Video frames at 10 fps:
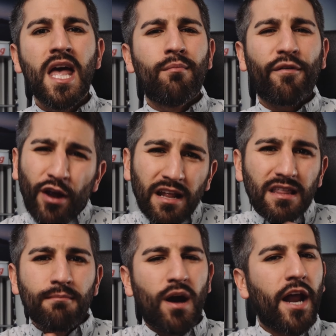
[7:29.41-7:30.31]
But for
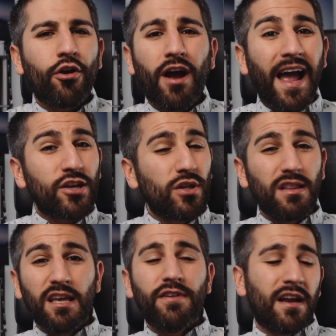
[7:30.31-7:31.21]
anything minor, I actually
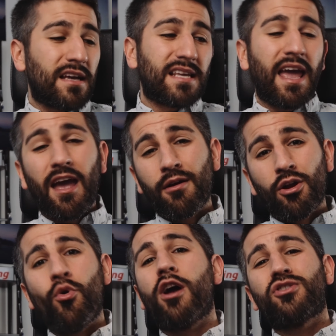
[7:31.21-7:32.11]
leave it and I say, hey, I'm
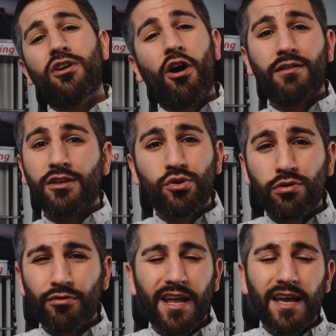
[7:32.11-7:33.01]
gonna wash the car in
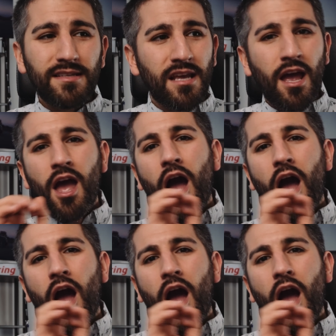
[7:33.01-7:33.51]
2-3 days.